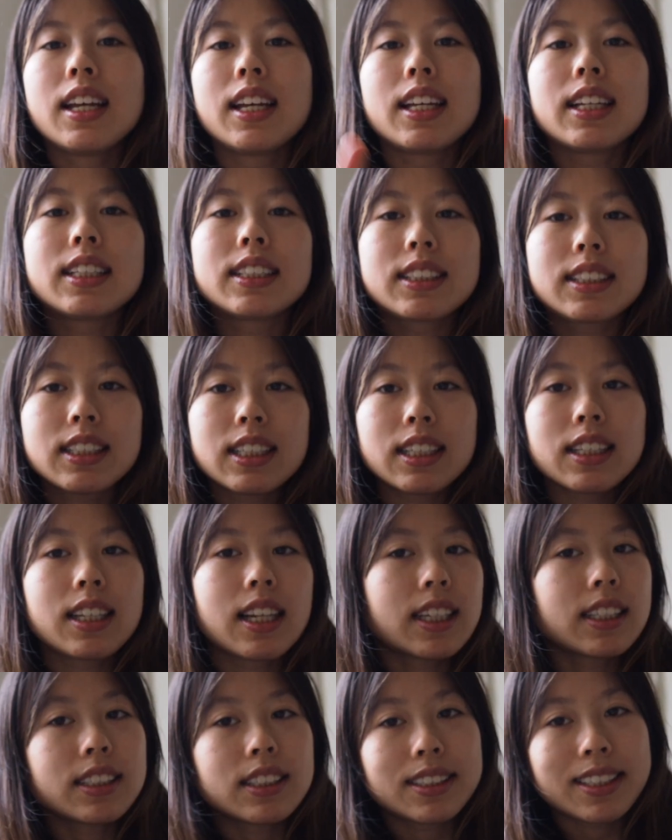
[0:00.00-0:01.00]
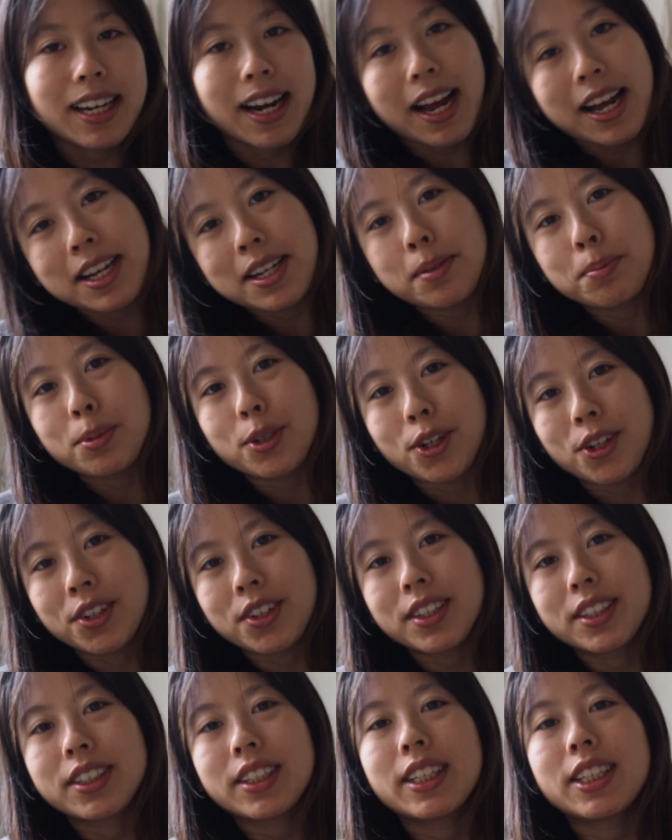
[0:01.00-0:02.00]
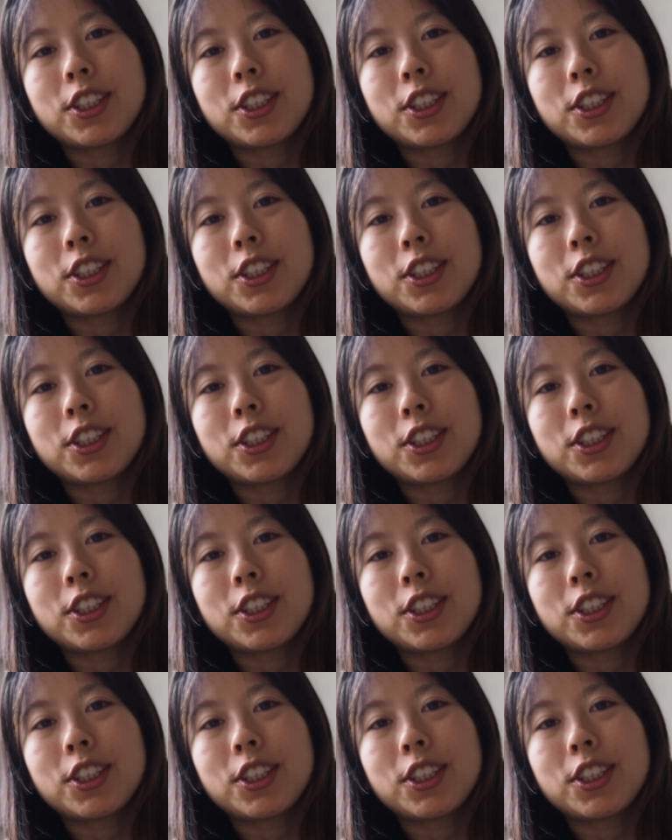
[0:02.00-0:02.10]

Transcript: is the lens that I am currently